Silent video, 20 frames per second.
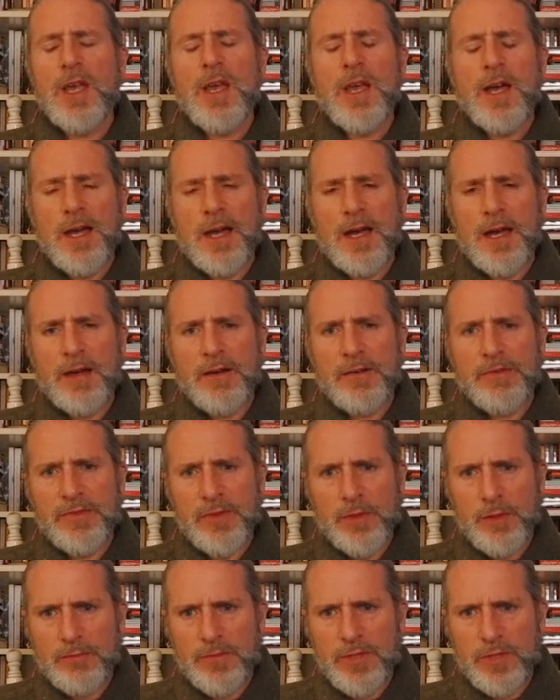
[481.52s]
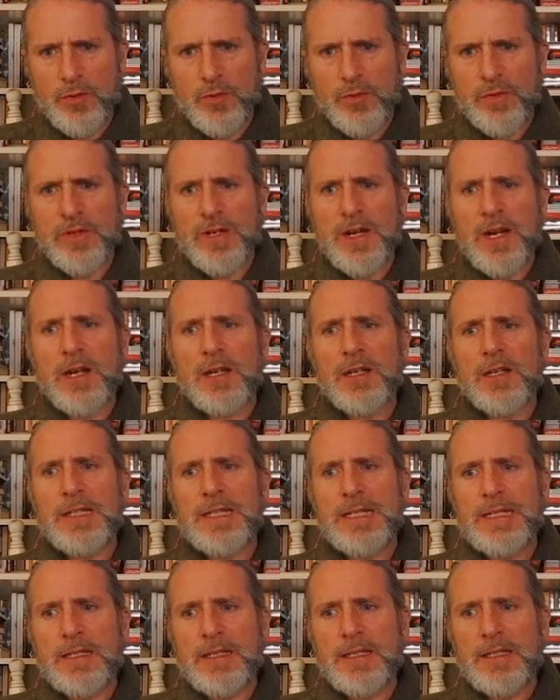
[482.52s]
uh, filmed in Northern
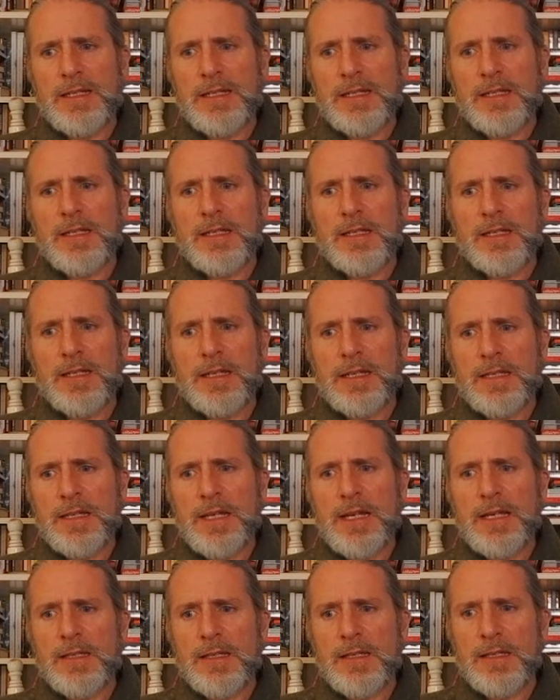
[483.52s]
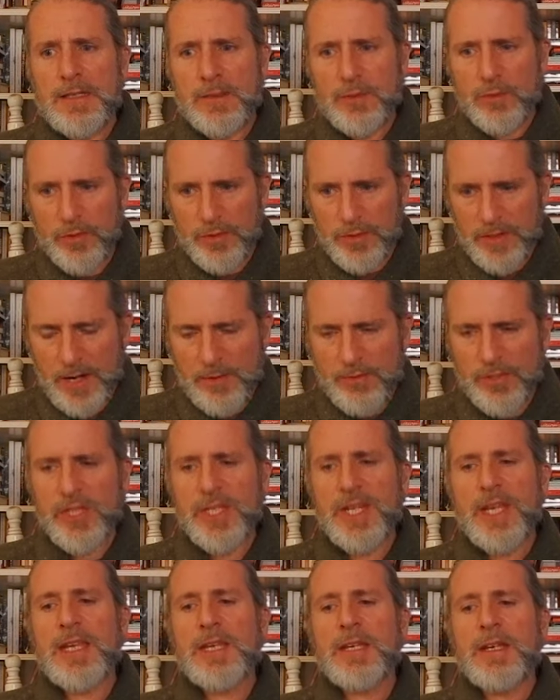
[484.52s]
Ireland, and the, and the, and the, Northern Irish
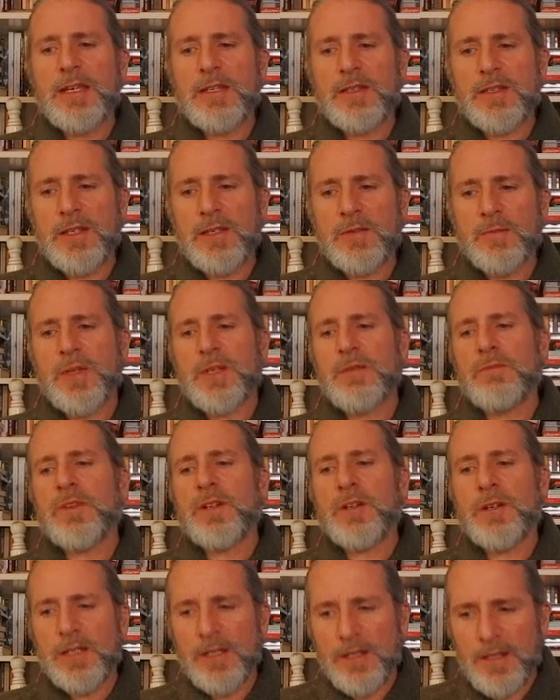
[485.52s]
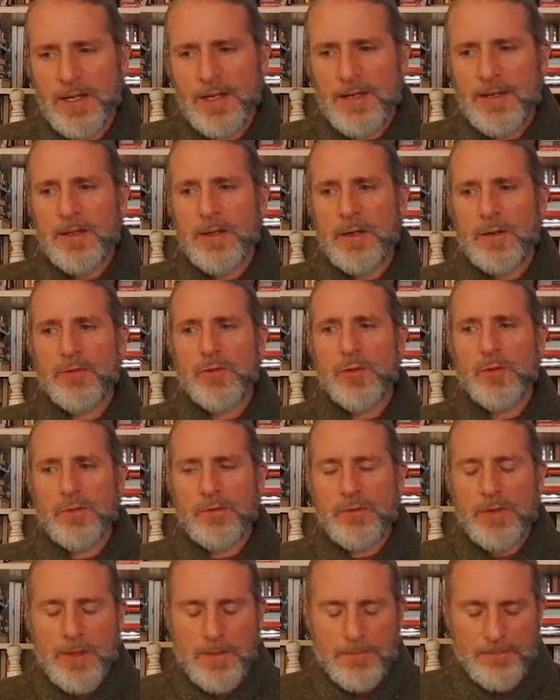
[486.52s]
state has, has been very, you know, sort
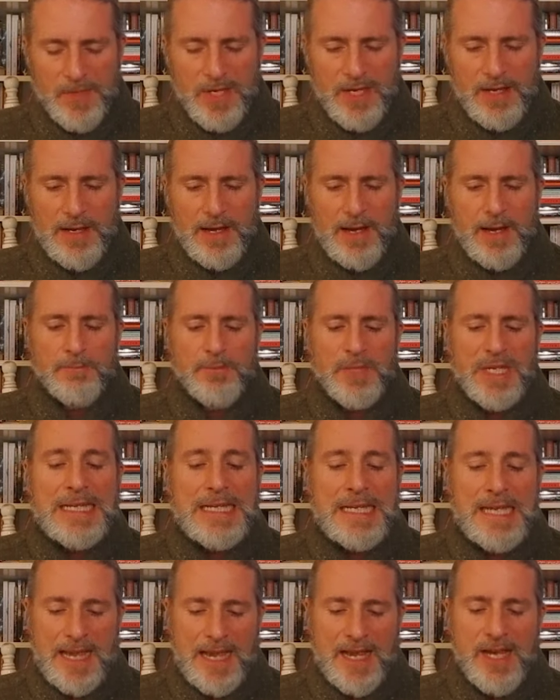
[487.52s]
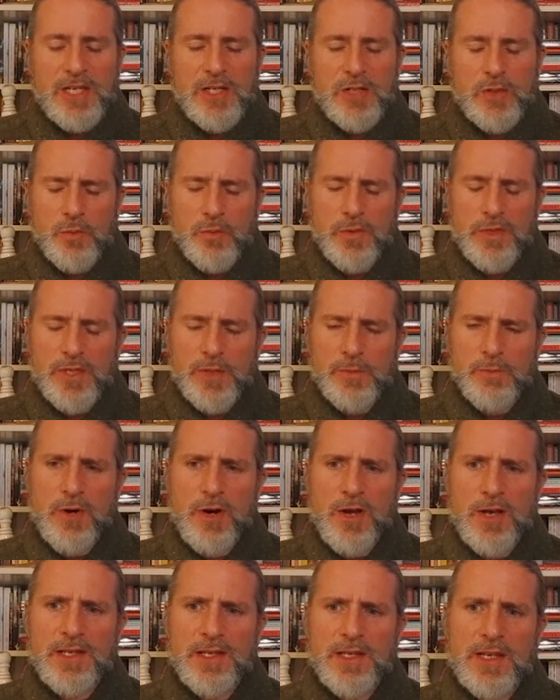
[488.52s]
of um, engaged with this
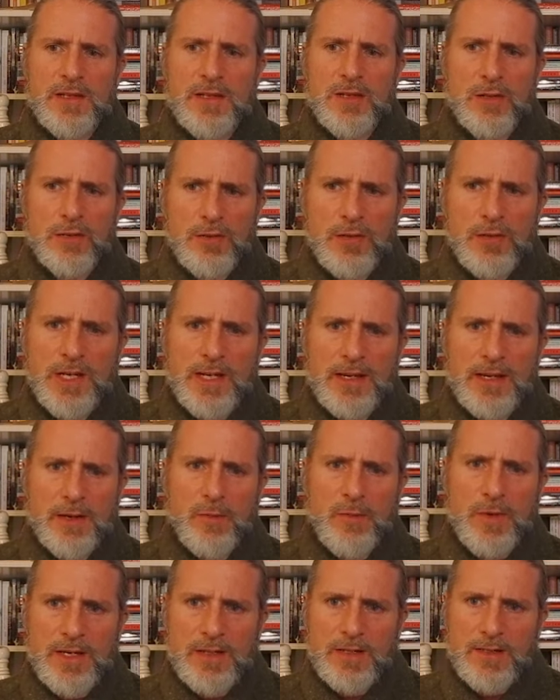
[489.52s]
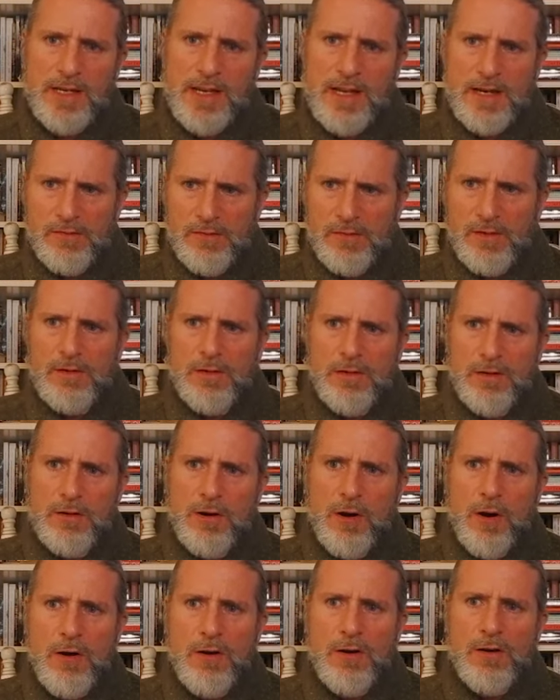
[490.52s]
process, looking at a way to kind of
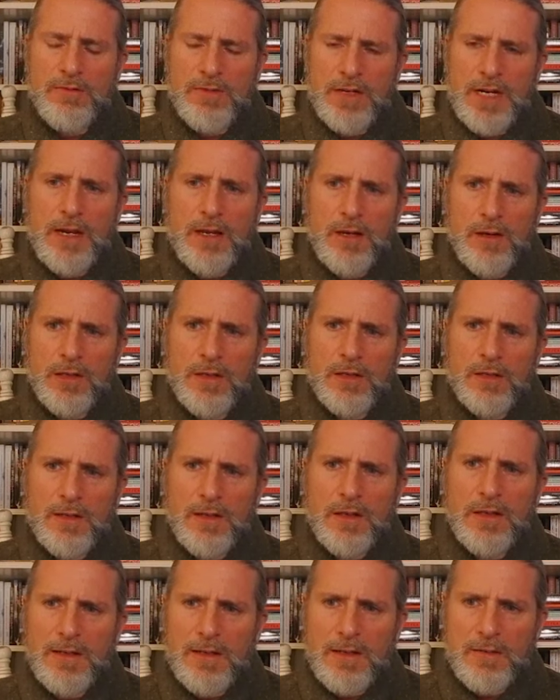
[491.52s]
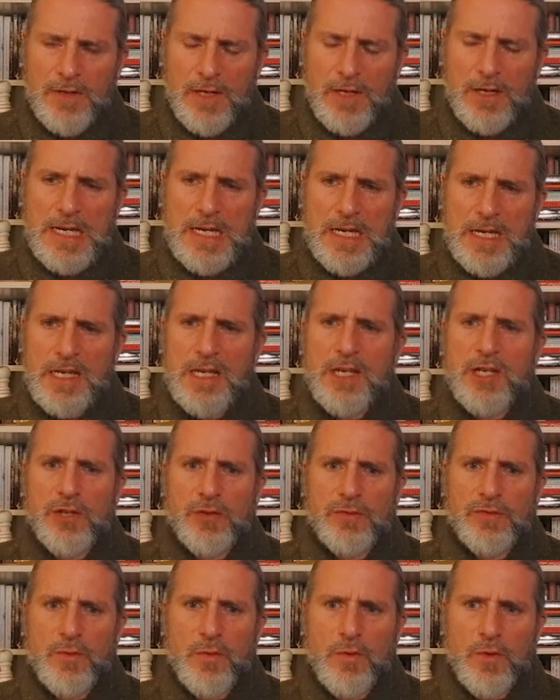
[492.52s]
carve out a, a very
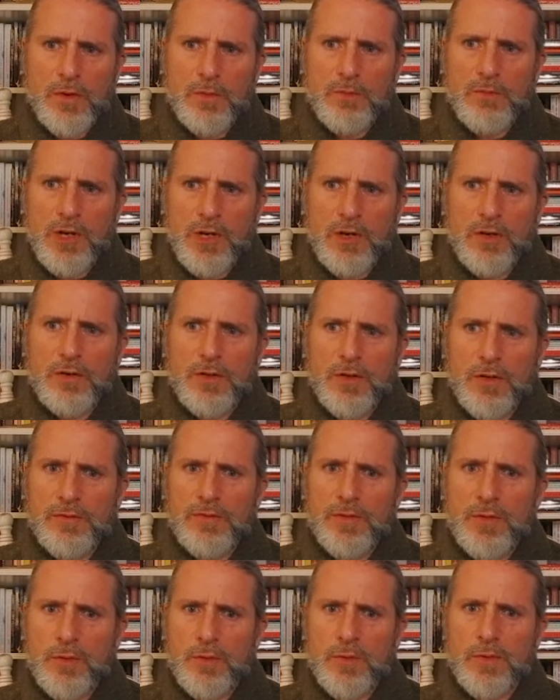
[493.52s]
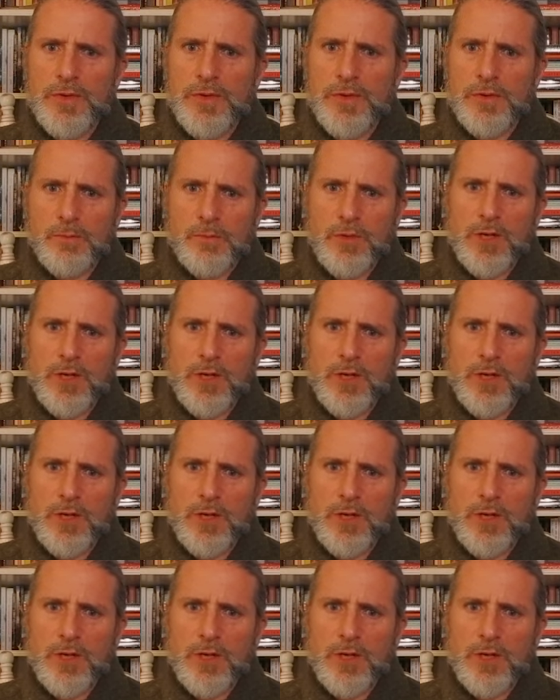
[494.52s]
niche form of, of tourism.